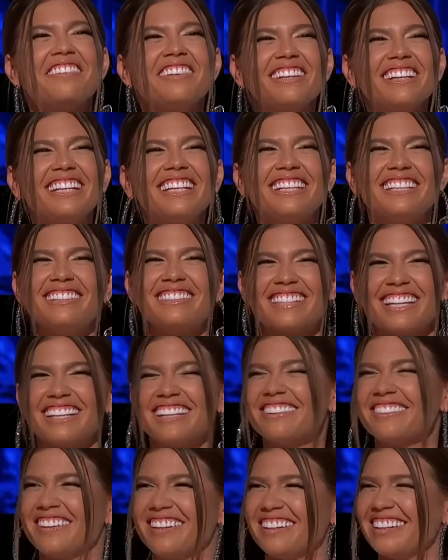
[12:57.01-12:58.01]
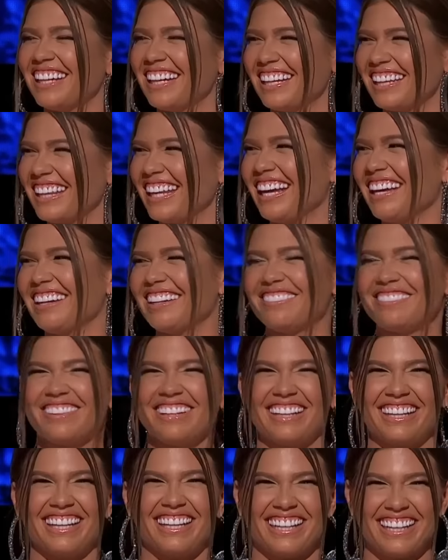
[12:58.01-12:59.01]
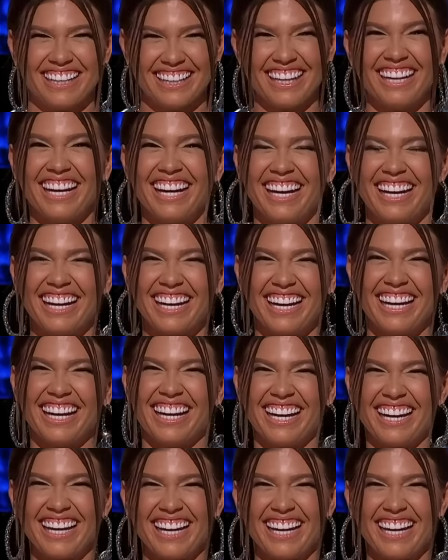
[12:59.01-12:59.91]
really a, like a burner account.